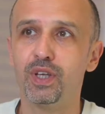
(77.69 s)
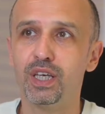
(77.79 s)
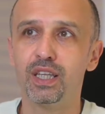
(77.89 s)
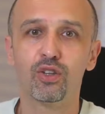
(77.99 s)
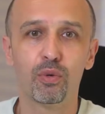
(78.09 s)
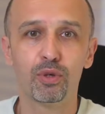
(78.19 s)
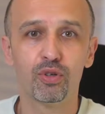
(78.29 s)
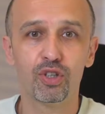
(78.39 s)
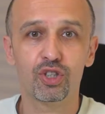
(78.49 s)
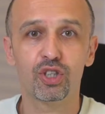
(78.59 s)
in adobe
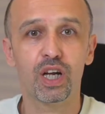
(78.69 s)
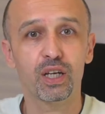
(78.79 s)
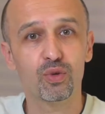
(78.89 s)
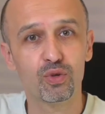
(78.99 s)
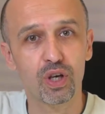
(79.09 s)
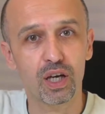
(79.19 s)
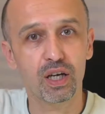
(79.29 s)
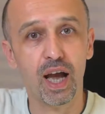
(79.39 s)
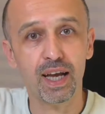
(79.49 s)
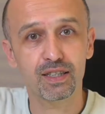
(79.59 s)
audition i could uh,
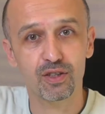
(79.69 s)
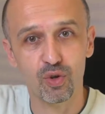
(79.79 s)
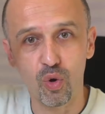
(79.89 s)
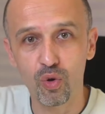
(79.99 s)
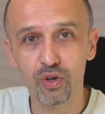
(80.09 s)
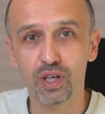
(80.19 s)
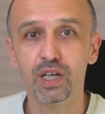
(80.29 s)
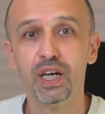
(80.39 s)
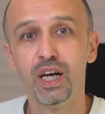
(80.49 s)
access all the